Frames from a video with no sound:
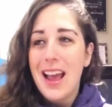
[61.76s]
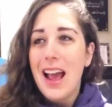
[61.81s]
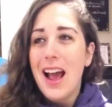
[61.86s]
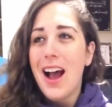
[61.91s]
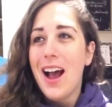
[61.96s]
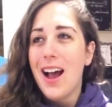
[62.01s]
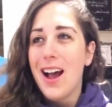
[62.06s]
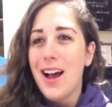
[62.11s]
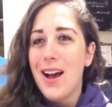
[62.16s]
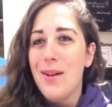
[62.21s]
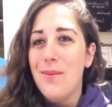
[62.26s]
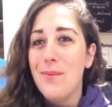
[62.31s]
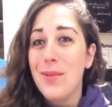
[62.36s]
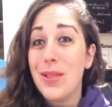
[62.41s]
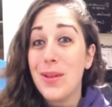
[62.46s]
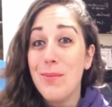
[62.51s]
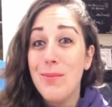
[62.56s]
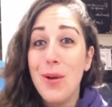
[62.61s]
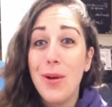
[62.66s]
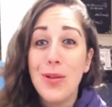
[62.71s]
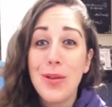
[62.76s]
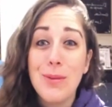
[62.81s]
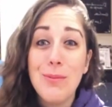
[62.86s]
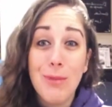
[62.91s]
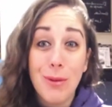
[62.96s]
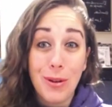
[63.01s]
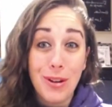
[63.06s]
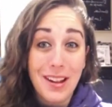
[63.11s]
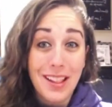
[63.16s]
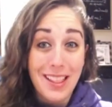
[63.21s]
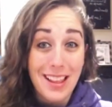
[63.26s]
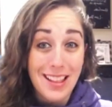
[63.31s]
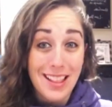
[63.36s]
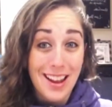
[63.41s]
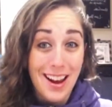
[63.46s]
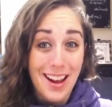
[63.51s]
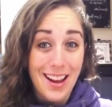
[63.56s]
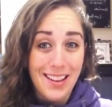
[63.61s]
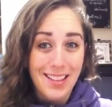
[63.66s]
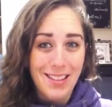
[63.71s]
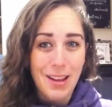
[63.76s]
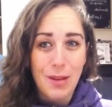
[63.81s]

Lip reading: But the most important thing that I say,